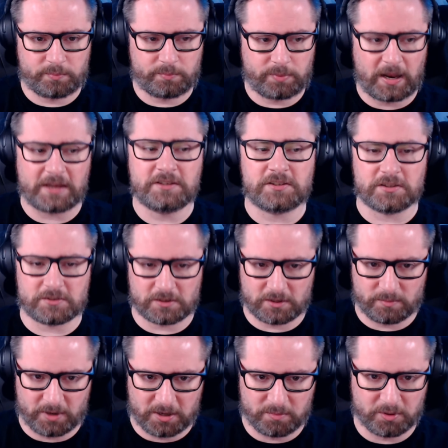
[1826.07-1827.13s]
places at the
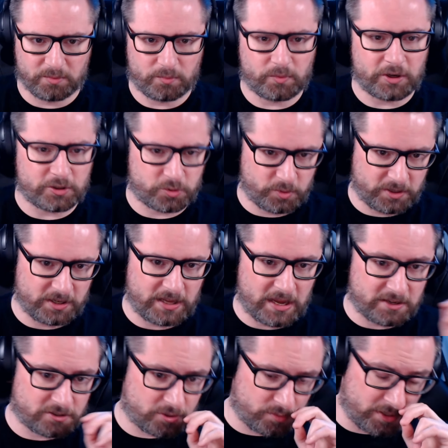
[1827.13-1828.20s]
moment, which we're going to get
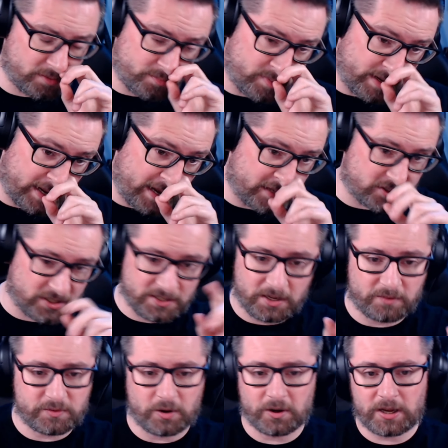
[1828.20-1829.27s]
into in a minute, actually.
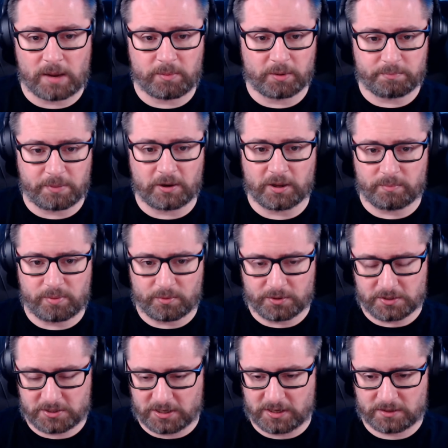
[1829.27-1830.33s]
I've got a couple of bullet
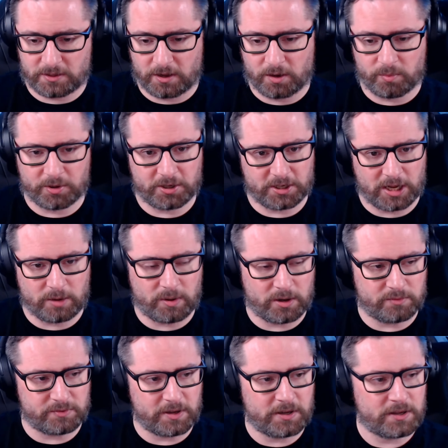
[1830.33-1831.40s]
points here that I wanted to go
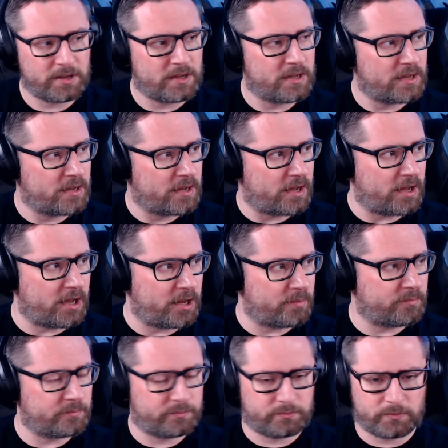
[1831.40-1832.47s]
over.
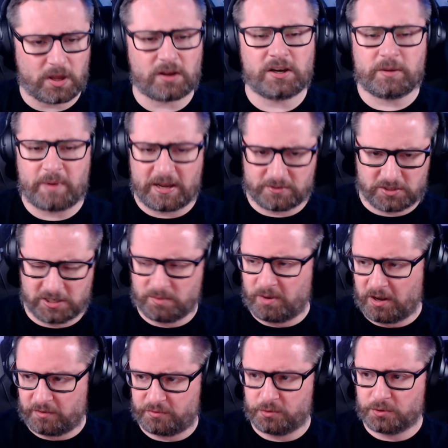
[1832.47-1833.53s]
Not only about
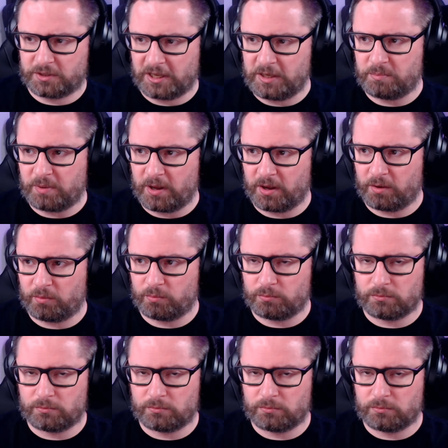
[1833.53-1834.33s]
Cinema 4D, but